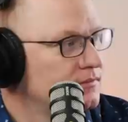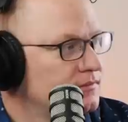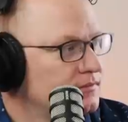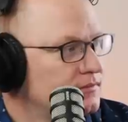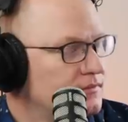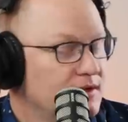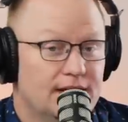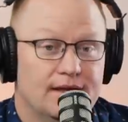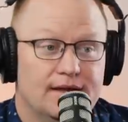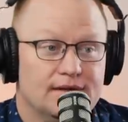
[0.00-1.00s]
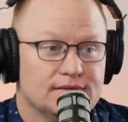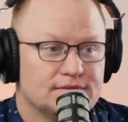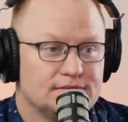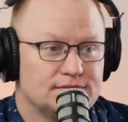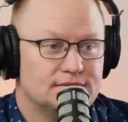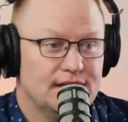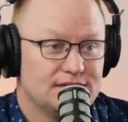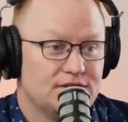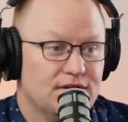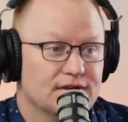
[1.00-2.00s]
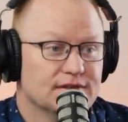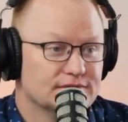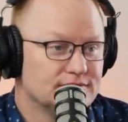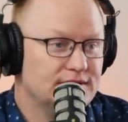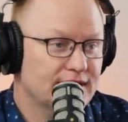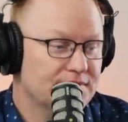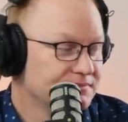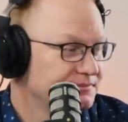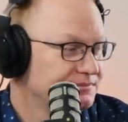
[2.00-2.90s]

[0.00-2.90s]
that yeah that just didn't that's happen. hard. Yeah. Right?